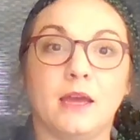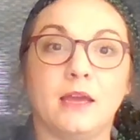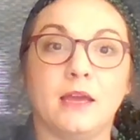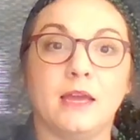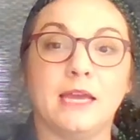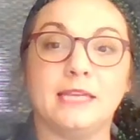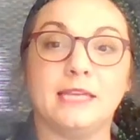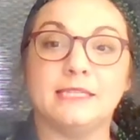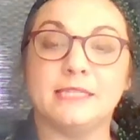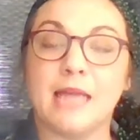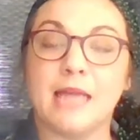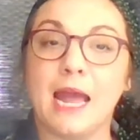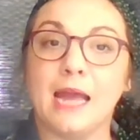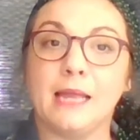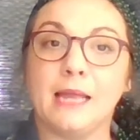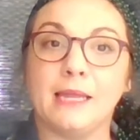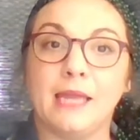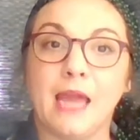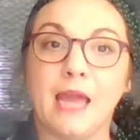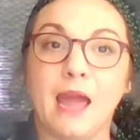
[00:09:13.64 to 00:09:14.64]

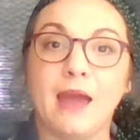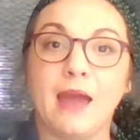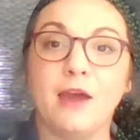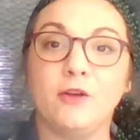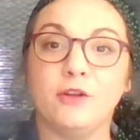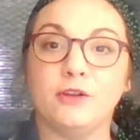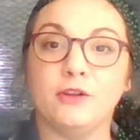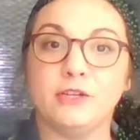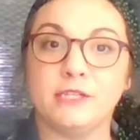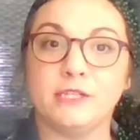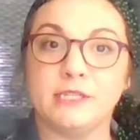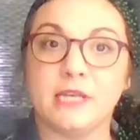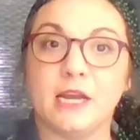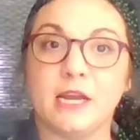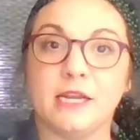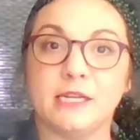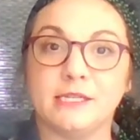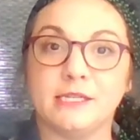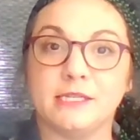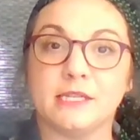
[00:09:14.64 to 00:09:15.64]
exactly how your
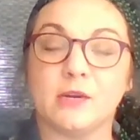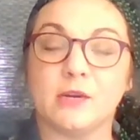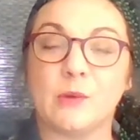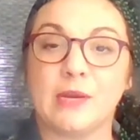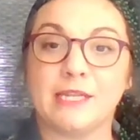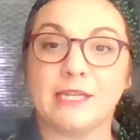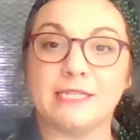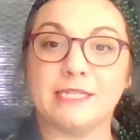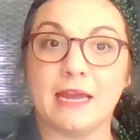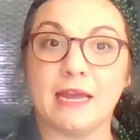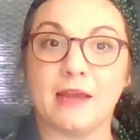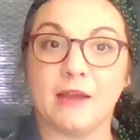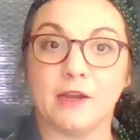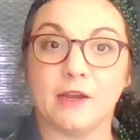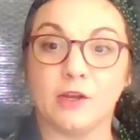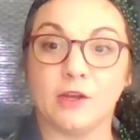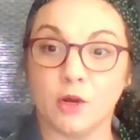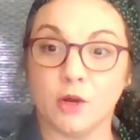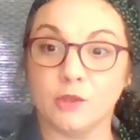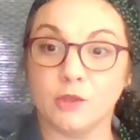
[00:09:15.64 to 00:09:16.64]
design is going to
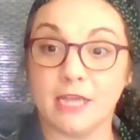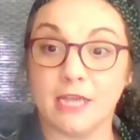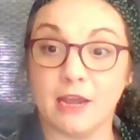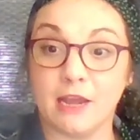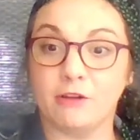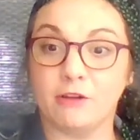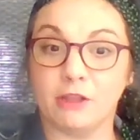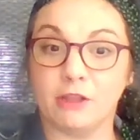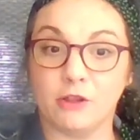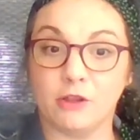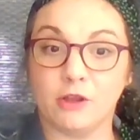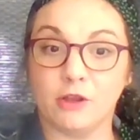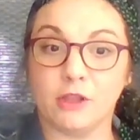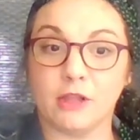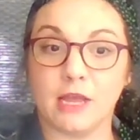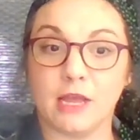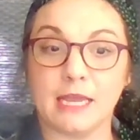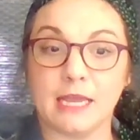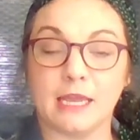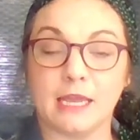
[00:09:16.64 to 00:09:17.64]
go down and look
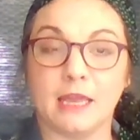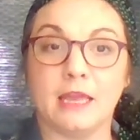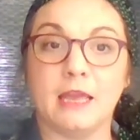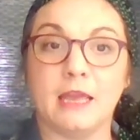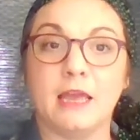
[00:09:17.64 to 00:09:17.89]
like.